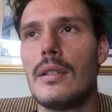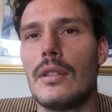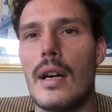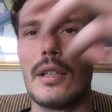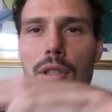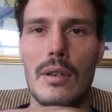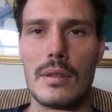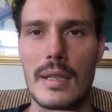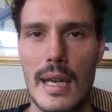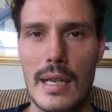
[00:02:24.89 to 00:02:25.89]
tinnitus
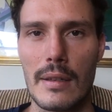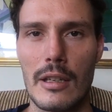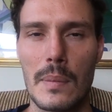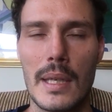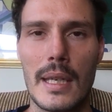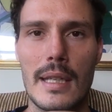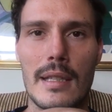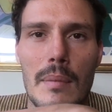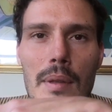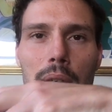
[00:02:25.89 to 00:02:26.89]
goes down, and then when they eat
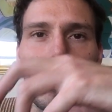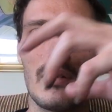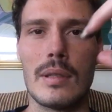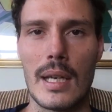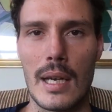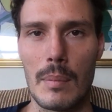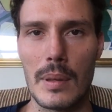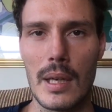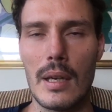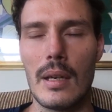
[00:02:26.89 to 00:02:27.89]
something, it goes up.